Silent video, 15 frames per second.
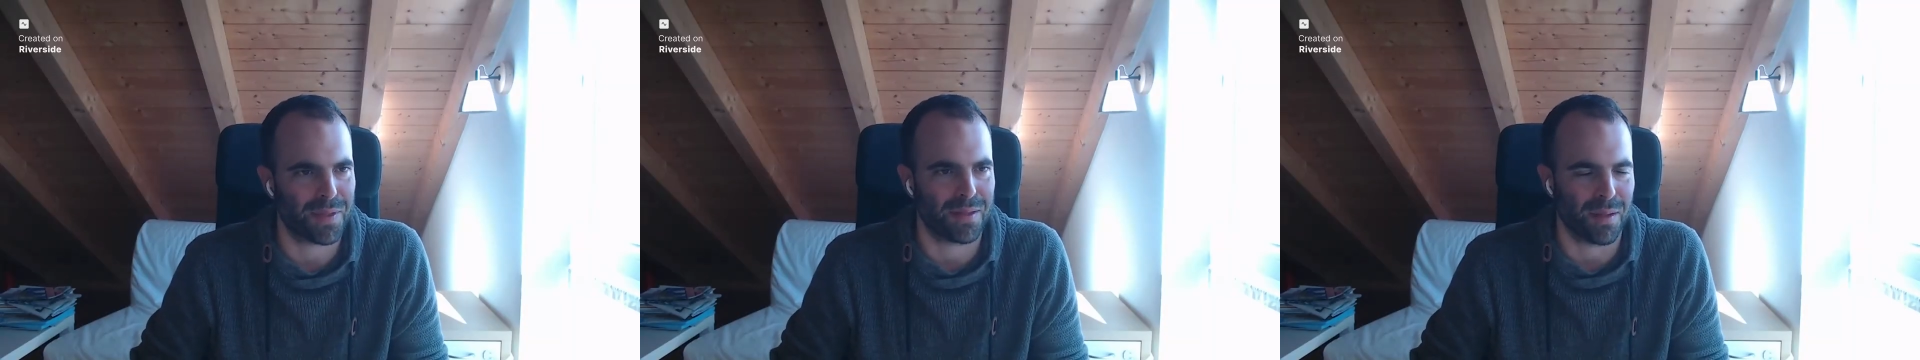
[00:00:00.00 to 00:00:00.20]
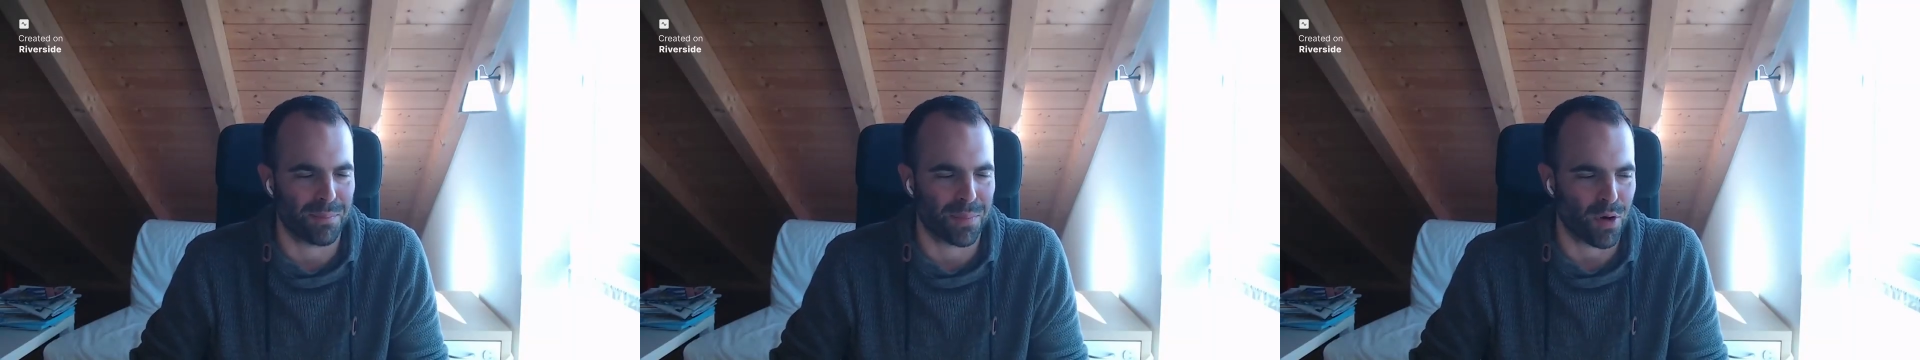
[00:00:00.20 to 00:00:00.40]

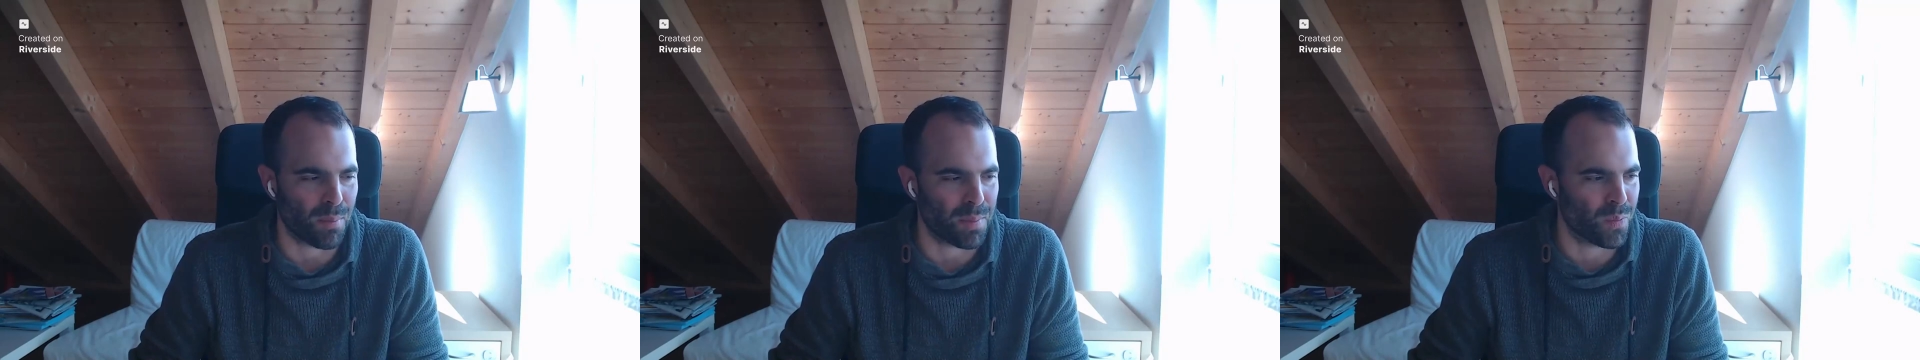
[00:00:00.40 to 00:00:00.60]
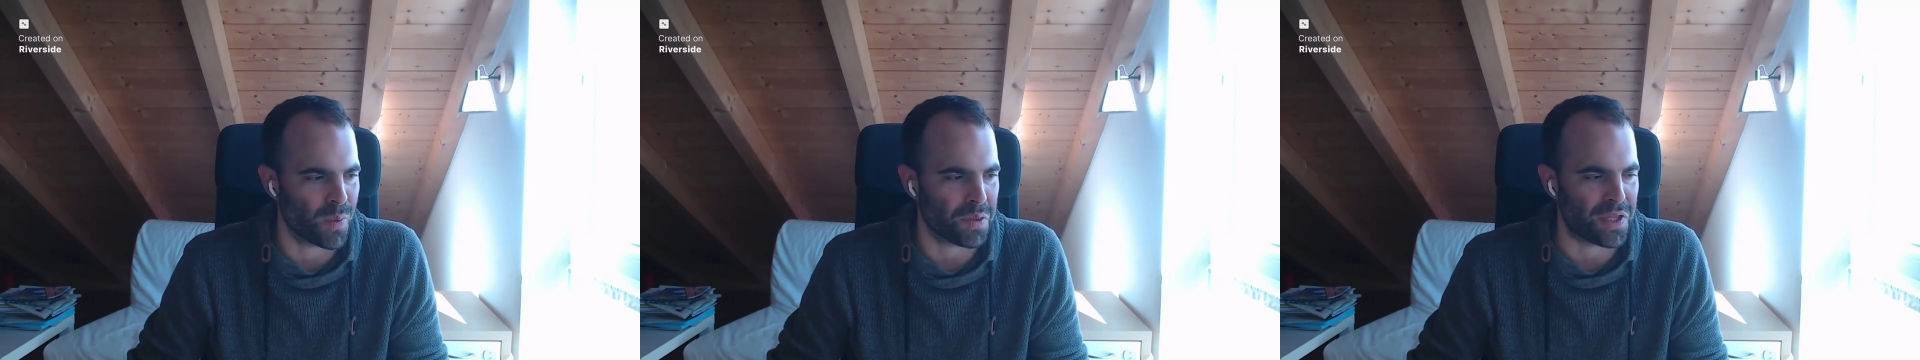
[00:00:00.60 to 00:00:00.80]
the,
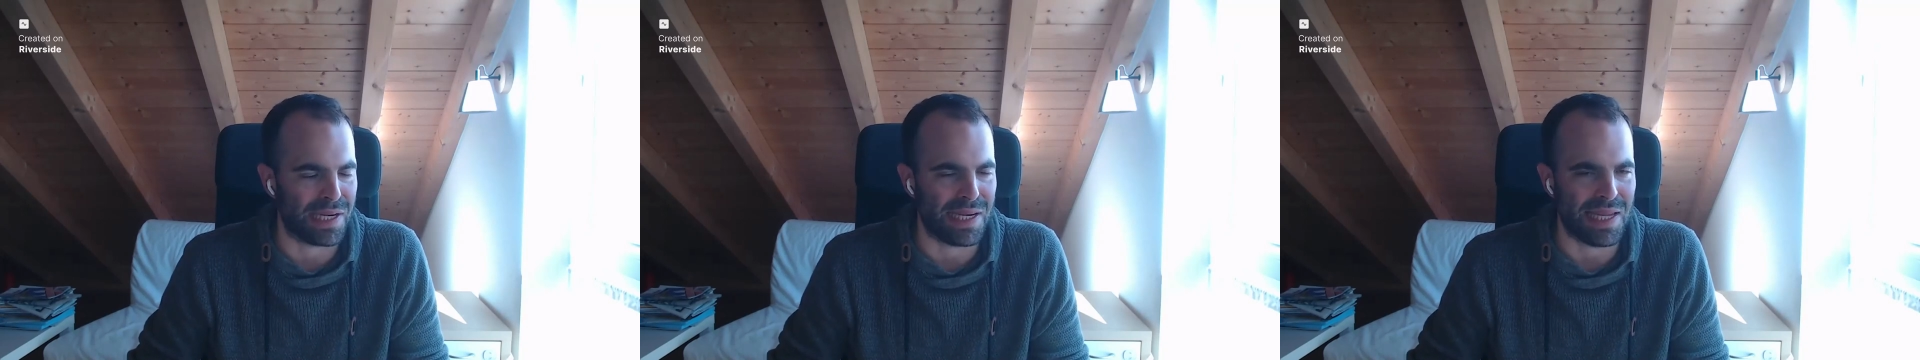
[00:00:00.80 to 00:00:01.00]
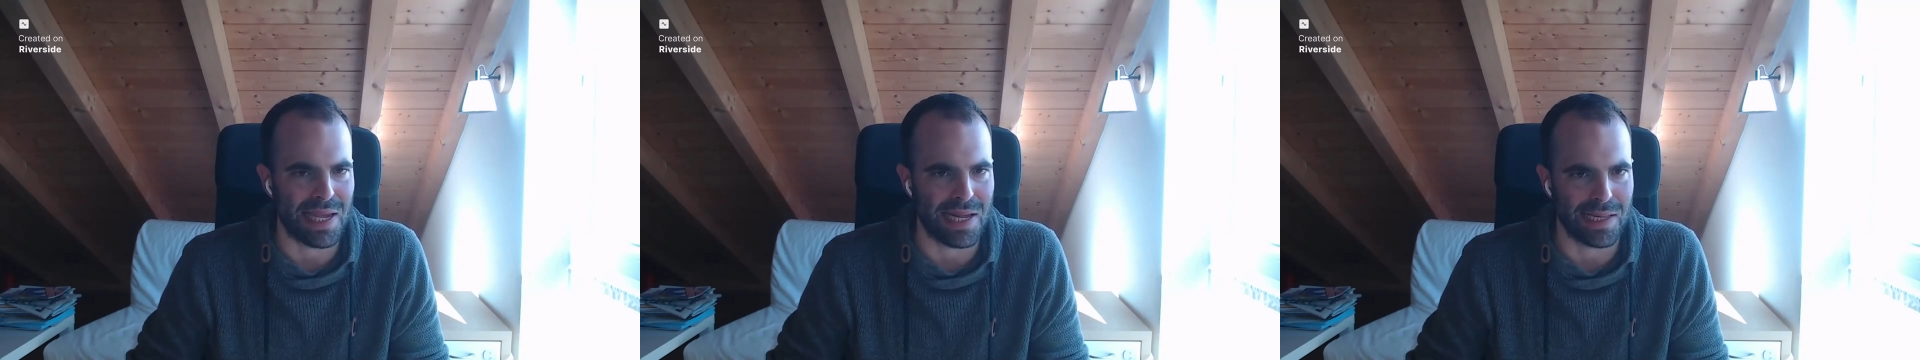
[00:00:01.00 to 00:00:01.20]
problem with the
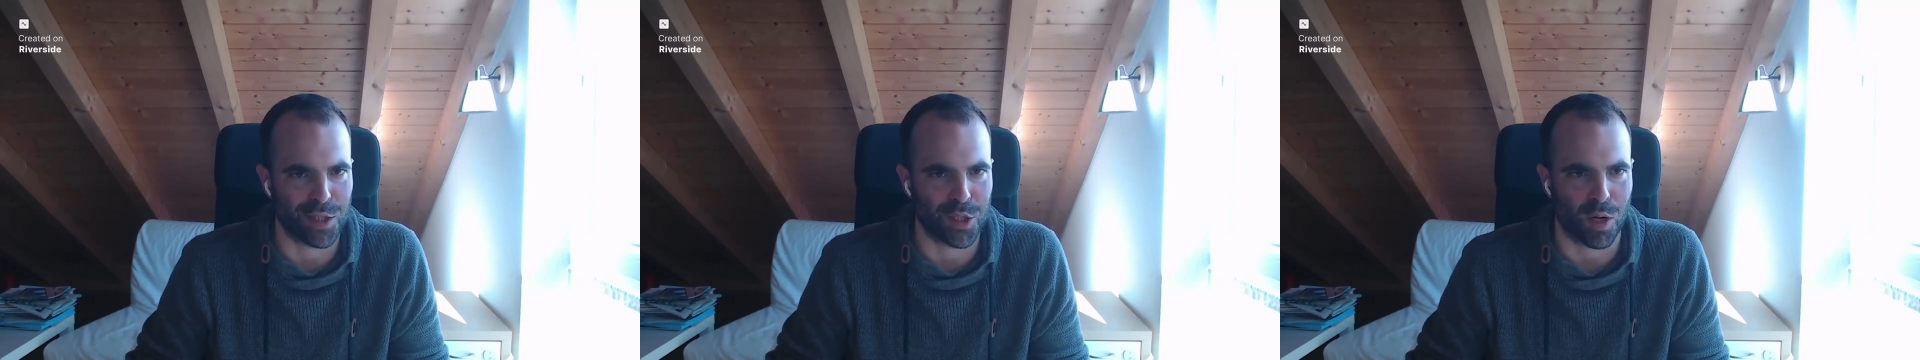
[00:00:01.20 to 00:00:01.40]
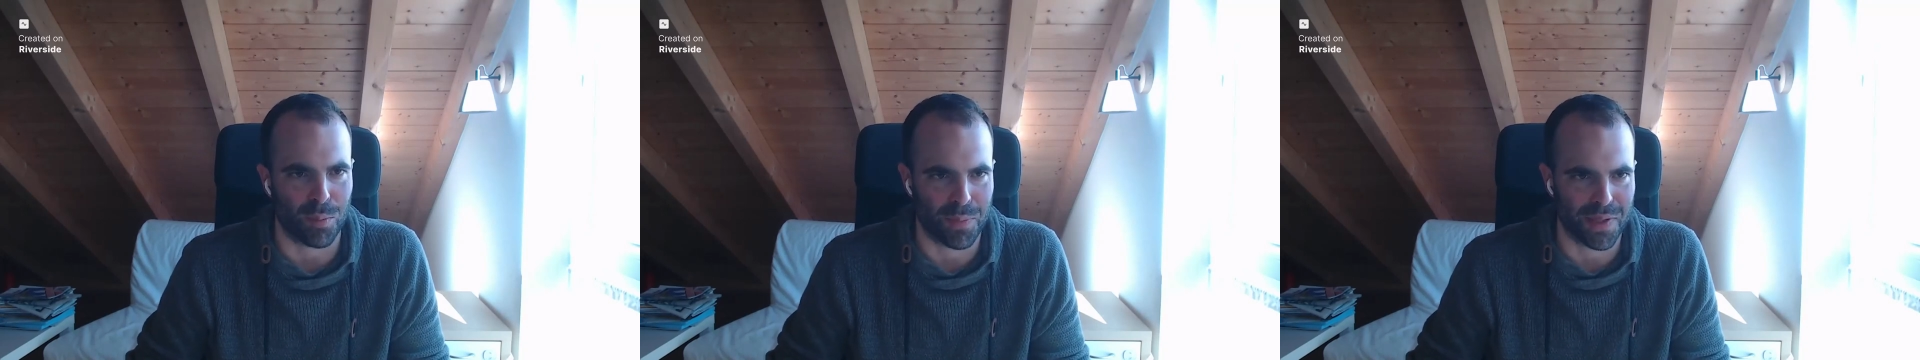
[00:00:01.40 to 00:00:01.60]
legal
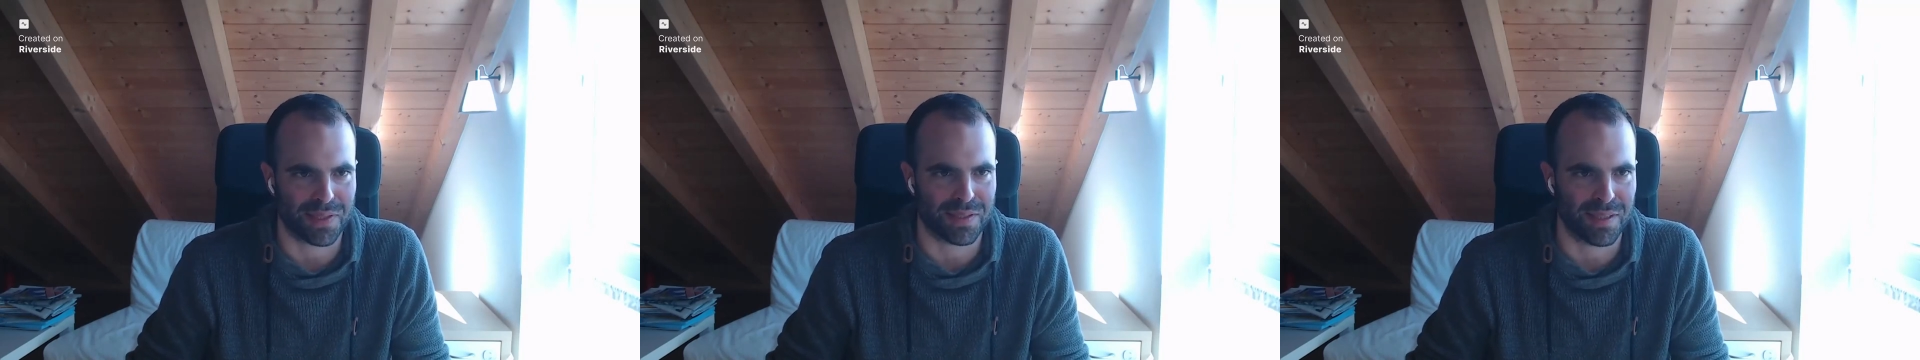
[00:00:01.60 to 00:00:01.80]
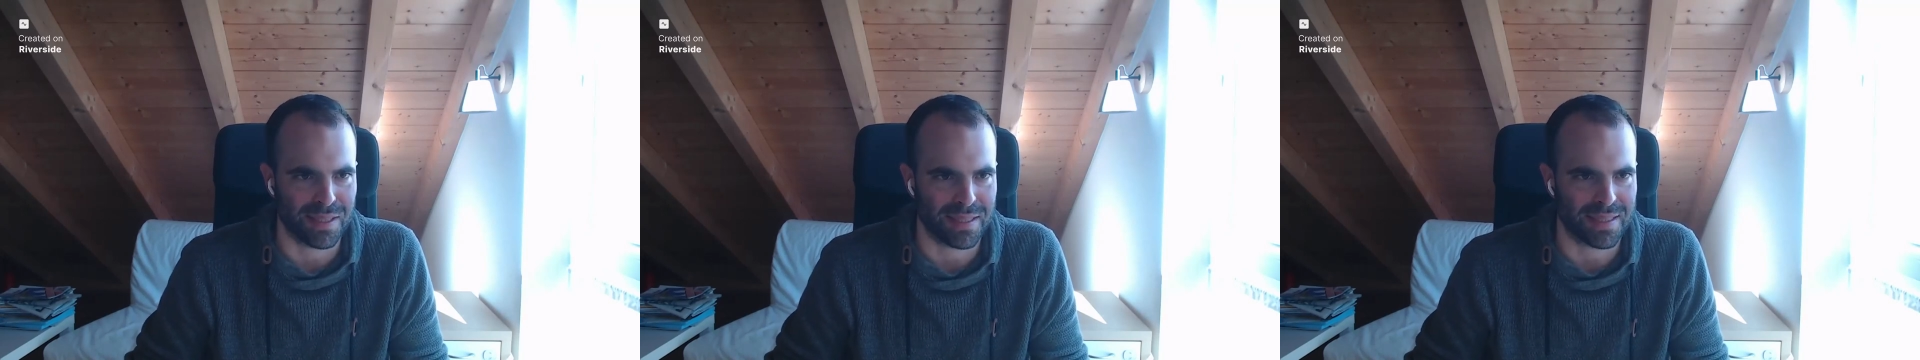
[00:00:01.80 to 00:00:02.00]

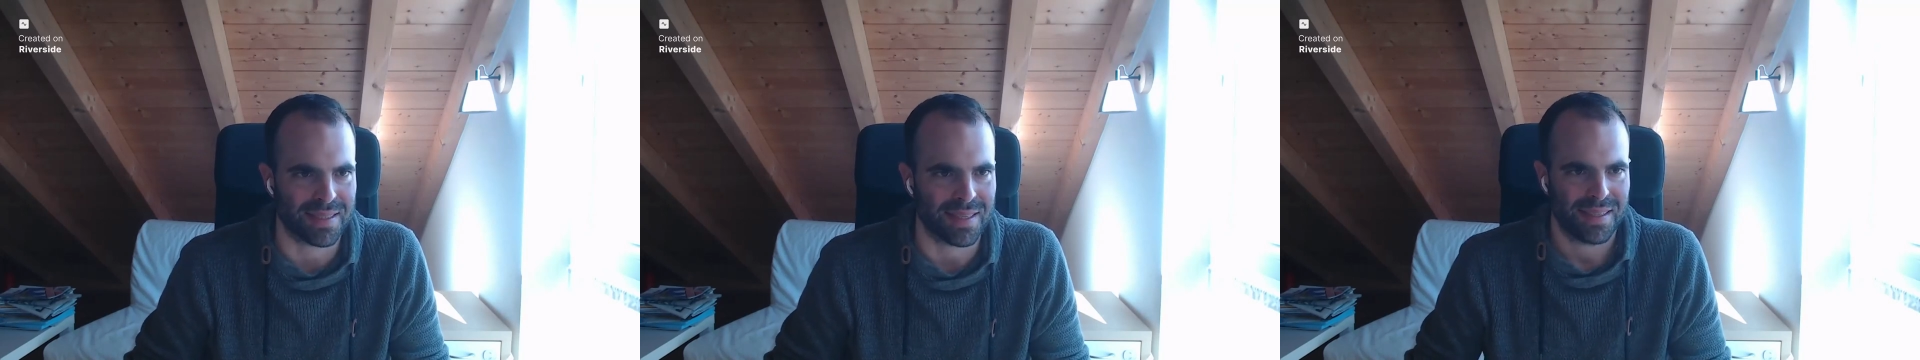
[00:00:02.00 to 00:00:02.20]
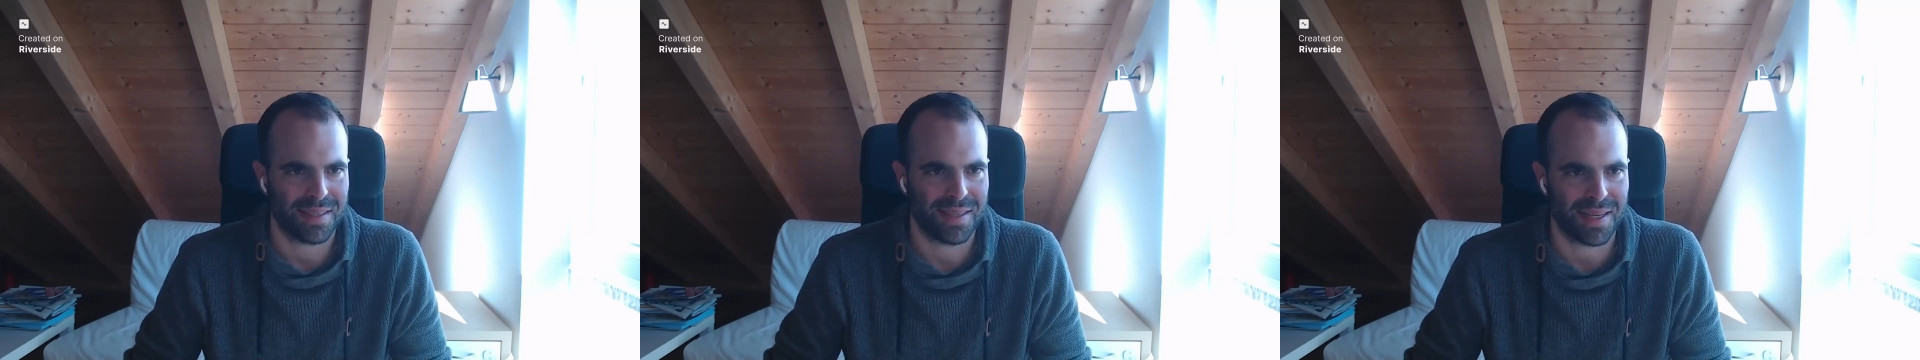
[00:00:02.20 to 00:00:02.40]
topics is
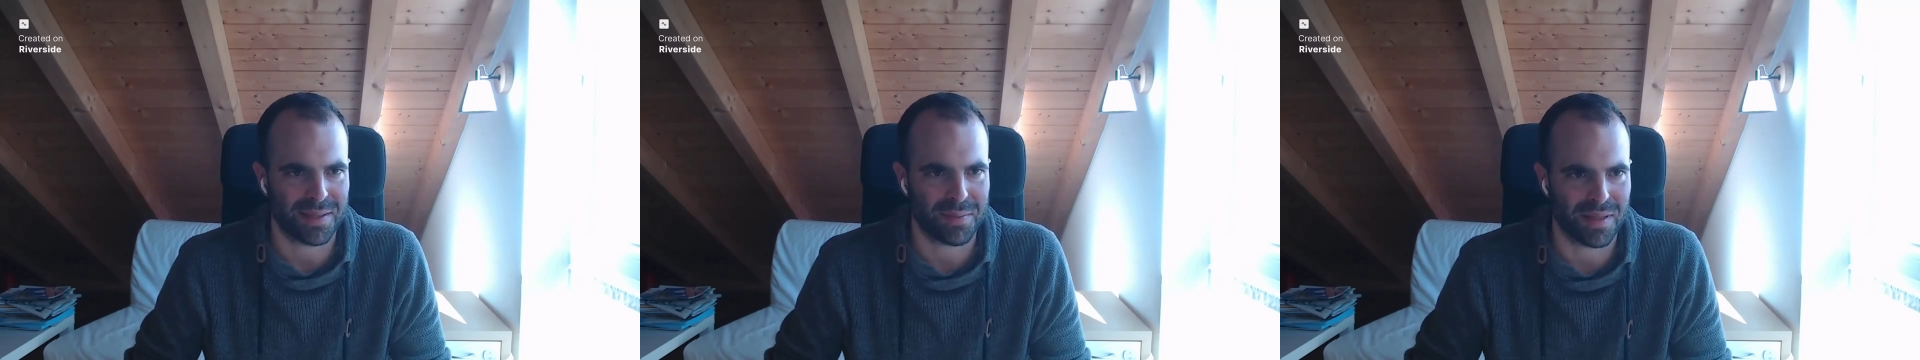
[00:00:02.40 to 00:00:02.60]
that